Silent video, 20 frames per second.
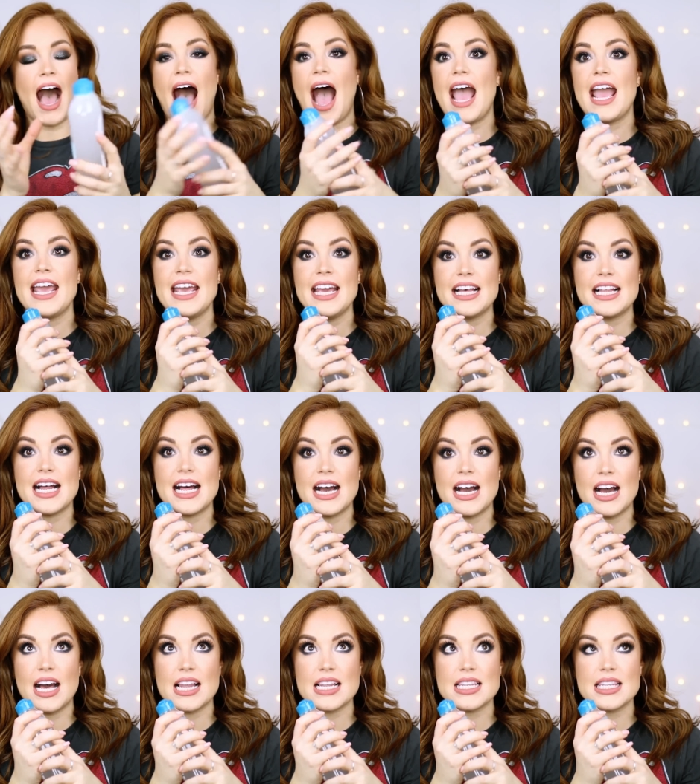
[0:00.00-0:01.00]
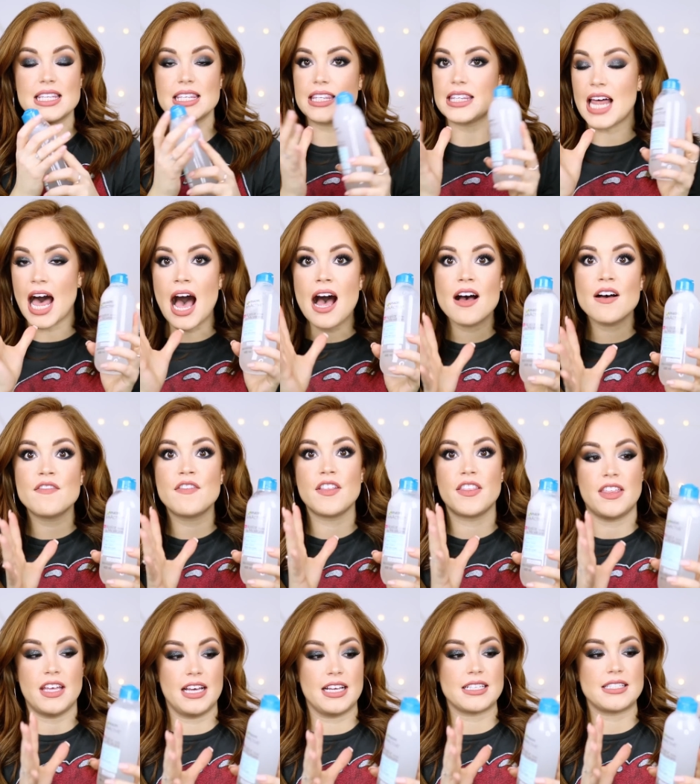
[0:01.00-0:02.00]
I love
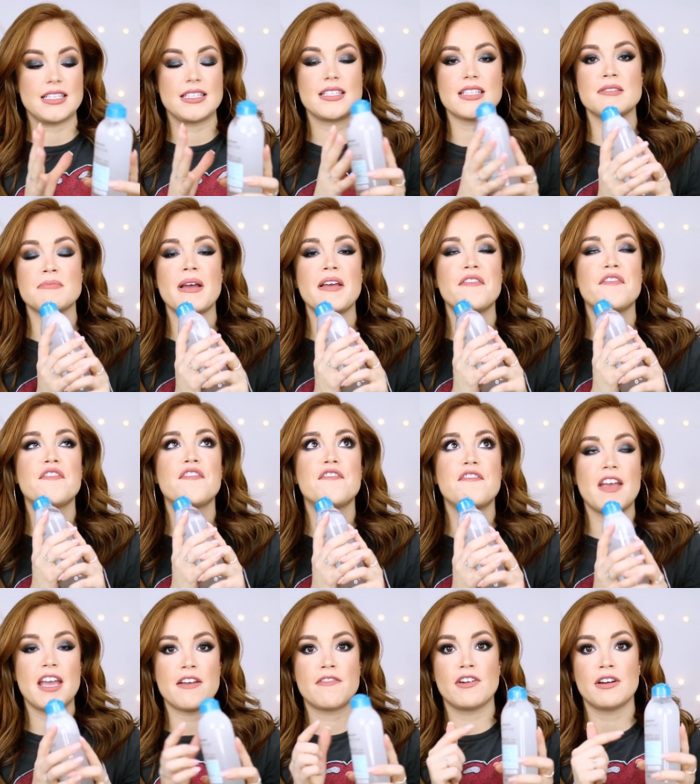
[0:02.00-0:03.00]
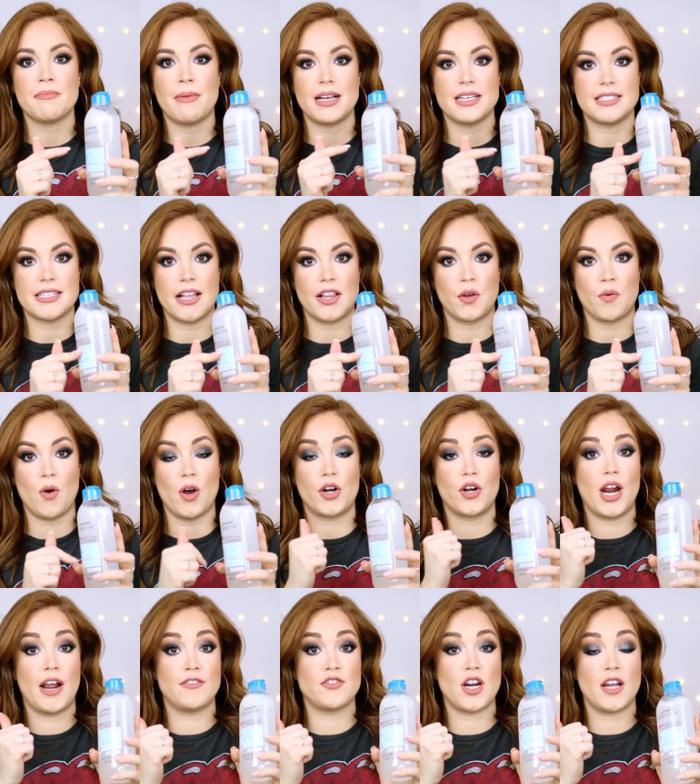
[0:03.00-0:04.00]
this. This is my favorite micellar
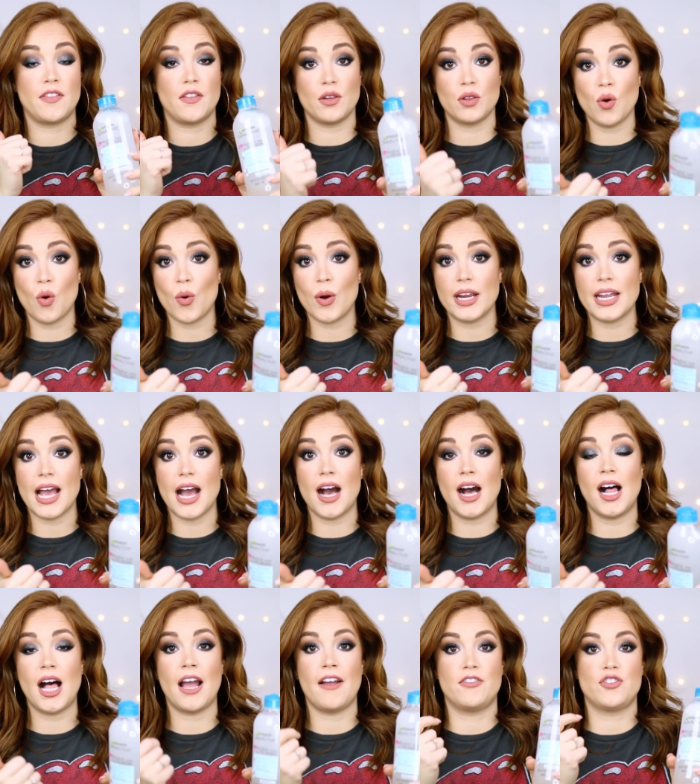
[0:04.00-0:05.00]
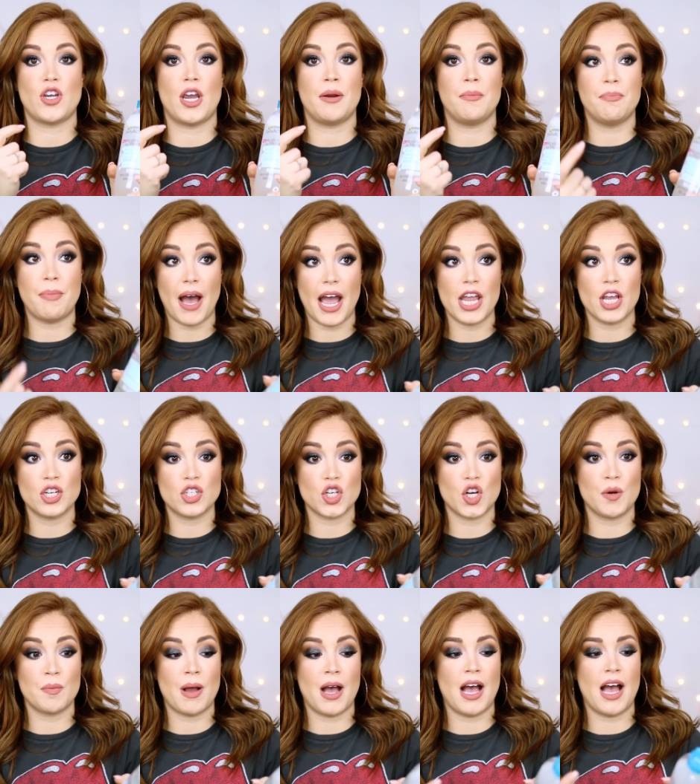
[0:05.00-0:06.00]
water. I've tried the L'Oreal, I've tried
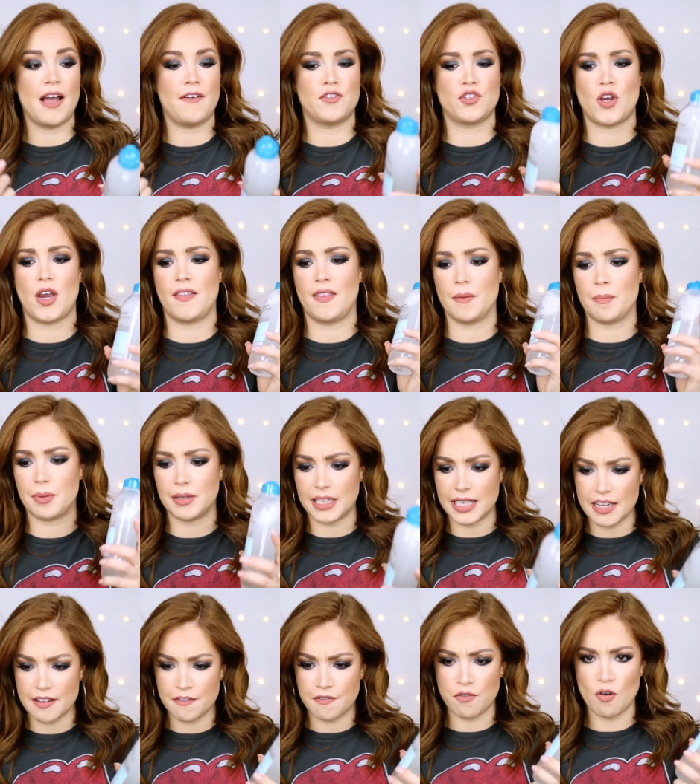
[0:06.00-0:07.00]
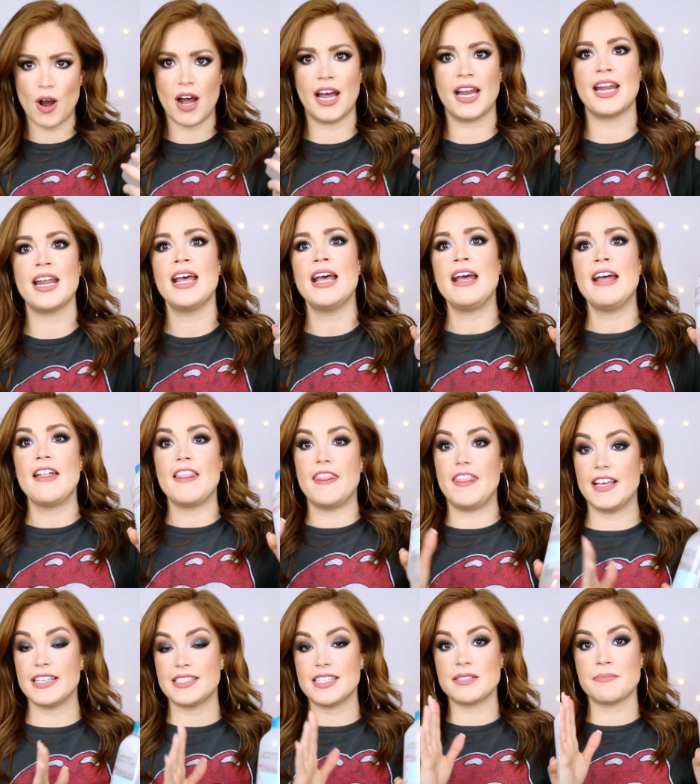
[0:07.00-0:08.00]
Bioderma, I've tried the Belief one.
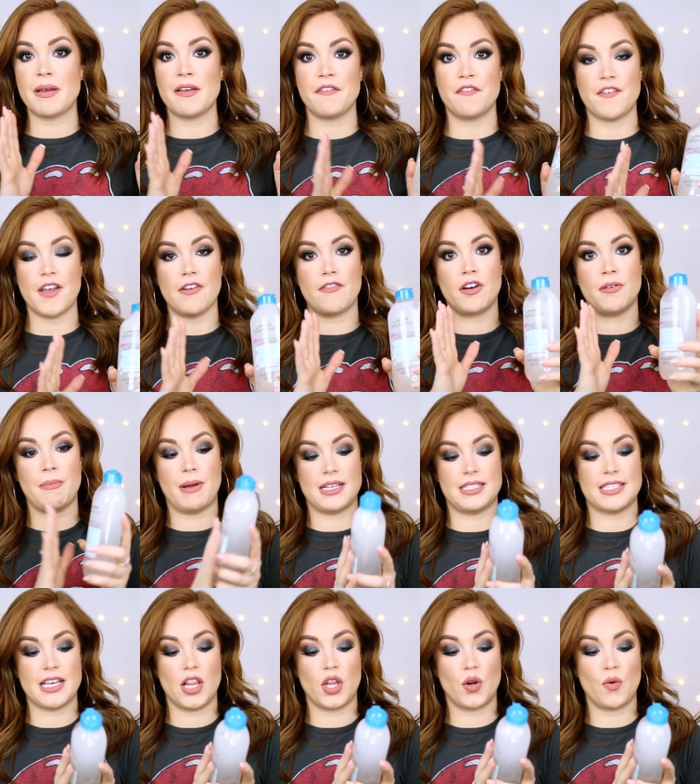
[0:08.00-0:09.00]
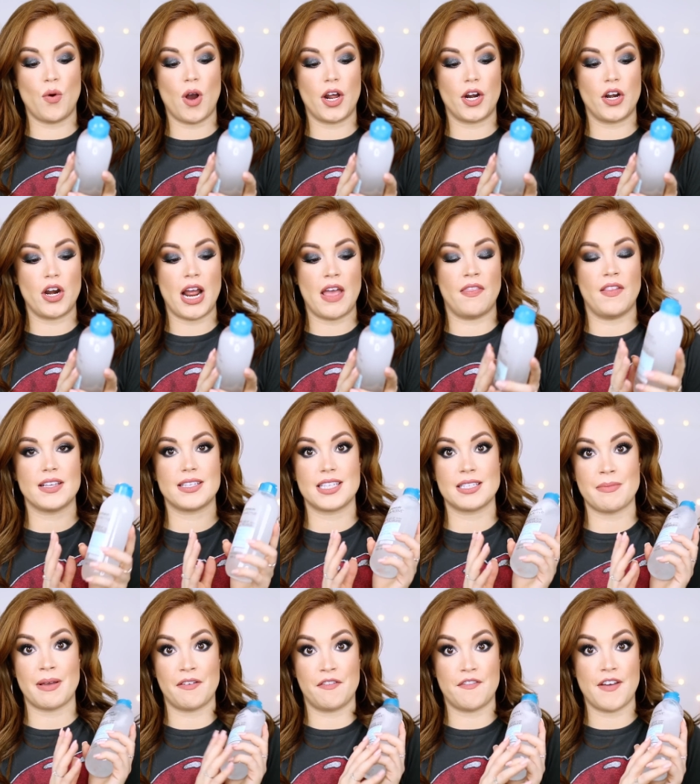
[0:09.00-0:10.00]
This is my favorite micellar water and this
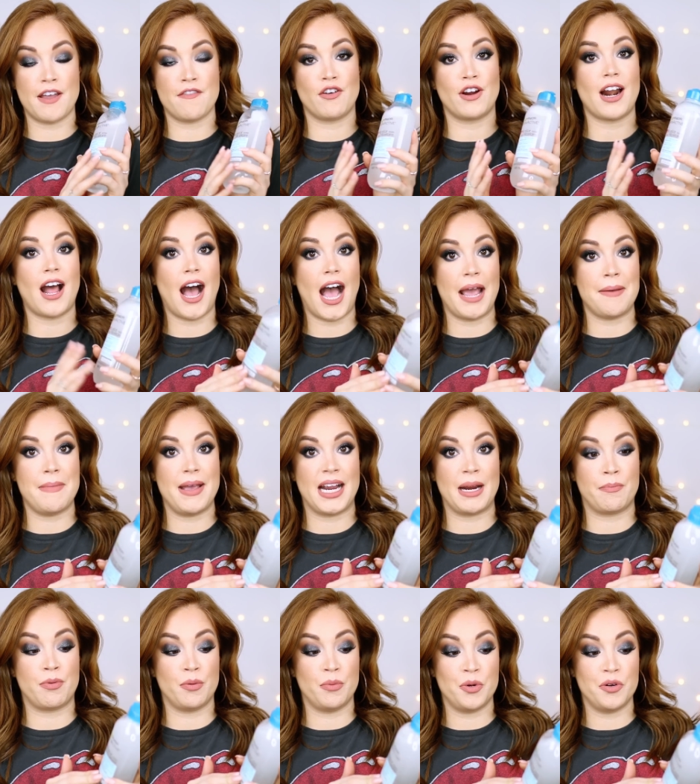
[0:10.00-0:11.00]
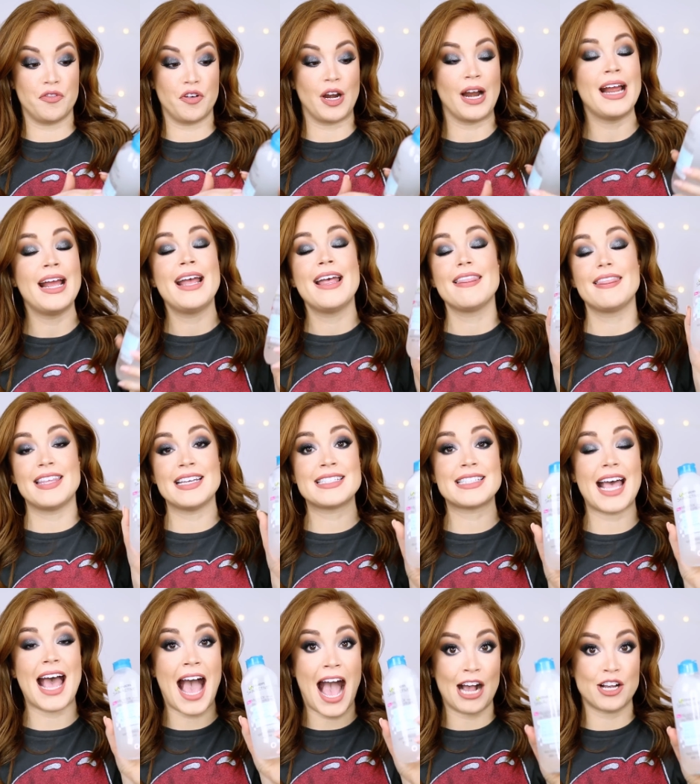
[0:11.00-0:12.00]
is my favorite eye makeup remover.
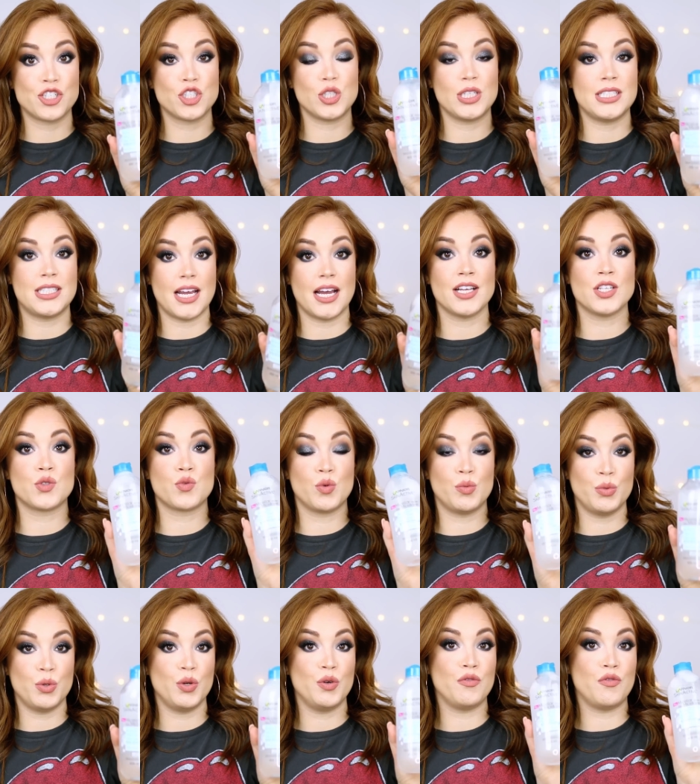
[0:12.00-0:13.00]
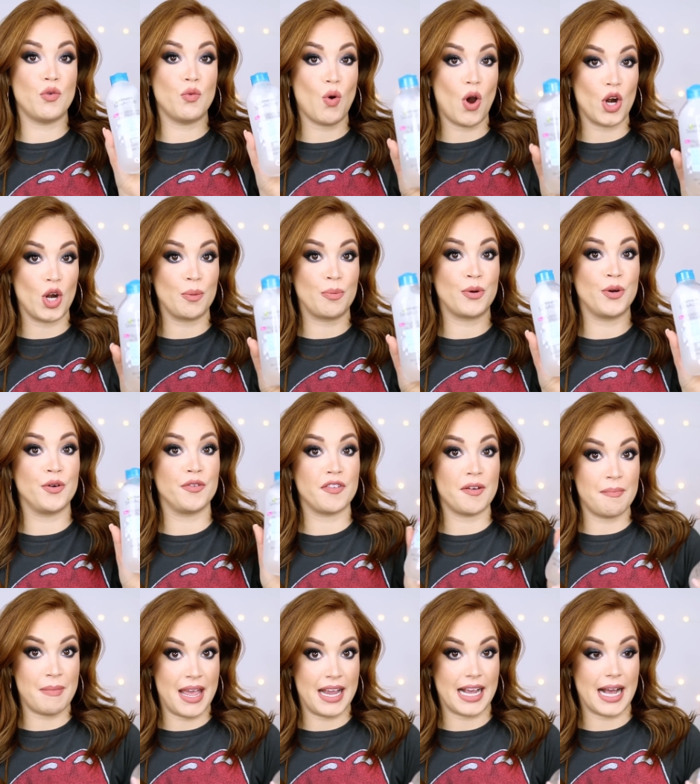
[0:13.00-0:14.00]
This actually does remove
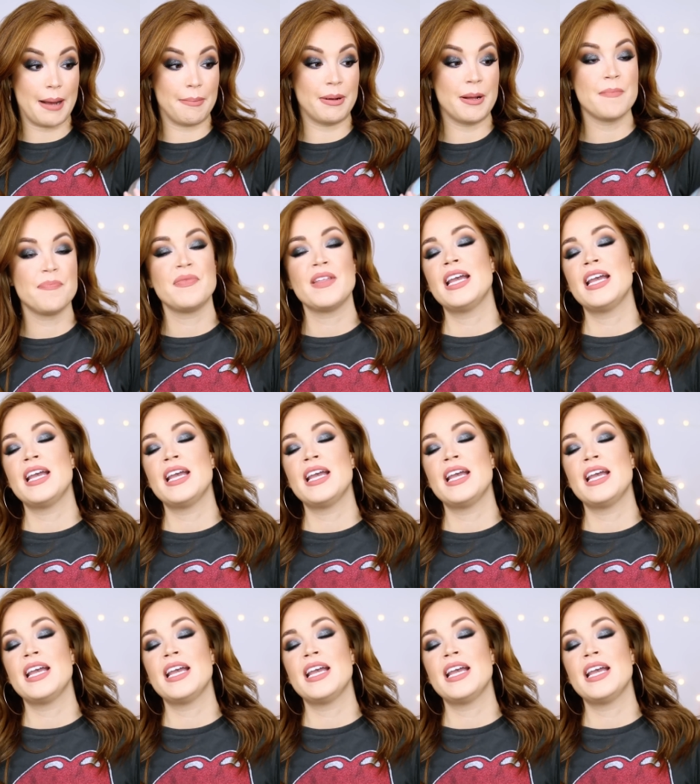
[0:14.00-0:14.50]
waterproof makeup.